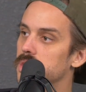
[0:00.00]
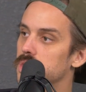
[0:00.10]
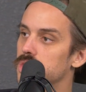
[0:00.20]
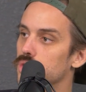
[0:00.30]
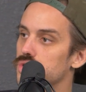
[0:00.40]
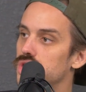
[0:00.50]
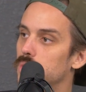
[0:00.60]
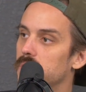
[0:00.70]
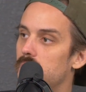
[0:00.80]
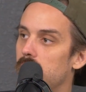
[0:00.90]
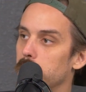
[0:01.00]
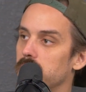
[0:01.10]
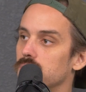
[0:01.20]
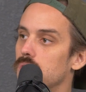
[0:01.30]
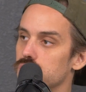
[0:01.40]
is it still skewing high
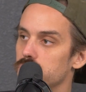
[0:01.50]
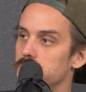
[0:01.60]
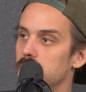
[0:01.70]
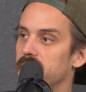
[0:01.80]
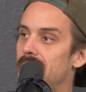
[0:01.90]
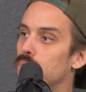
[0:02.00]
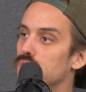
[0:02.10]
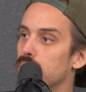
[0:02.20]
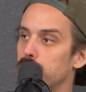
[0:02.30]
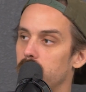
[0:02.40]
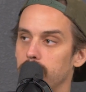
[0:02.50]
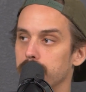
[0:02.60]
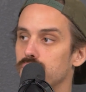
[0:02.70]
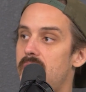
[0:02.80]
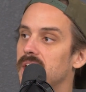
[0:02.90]
with like luxury stuff? Like, how are you
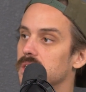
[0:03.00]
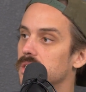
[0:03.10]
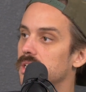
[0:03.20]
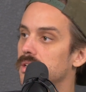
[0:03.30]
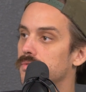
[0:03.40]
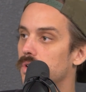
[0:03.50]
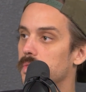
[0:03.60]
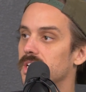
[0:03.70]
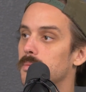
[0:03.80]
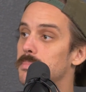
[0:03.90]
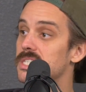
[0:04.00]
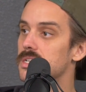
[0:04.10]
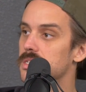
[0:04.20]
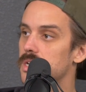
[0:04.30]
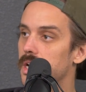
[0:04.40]
preparing practically on like the
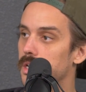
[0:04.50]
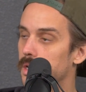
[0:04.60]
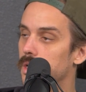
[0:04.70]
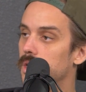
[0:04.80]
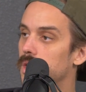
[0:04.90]
business side?